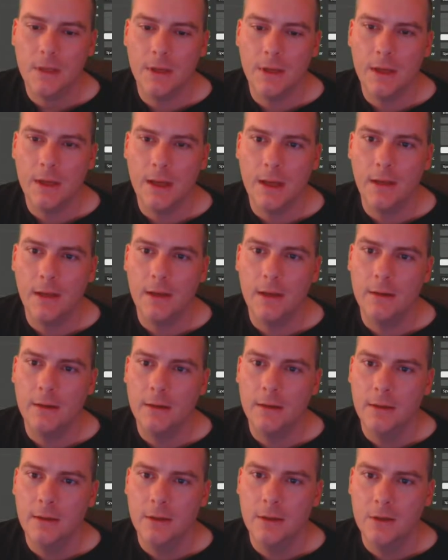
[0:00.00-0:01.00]
color
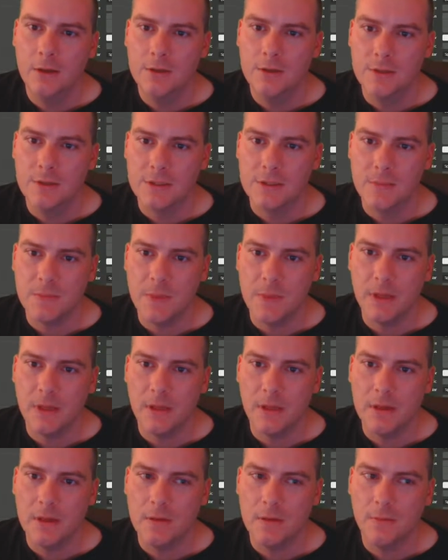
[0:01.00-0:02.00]
to the
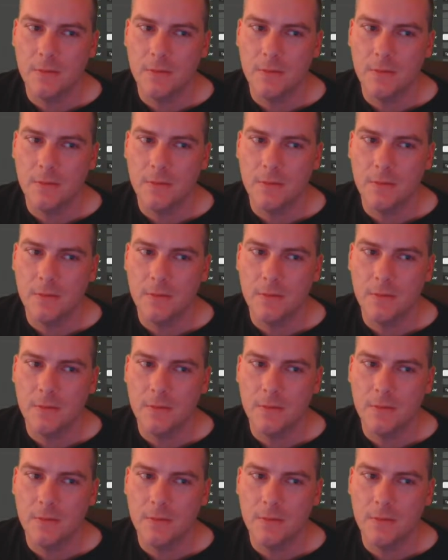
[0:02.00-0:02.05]
specular,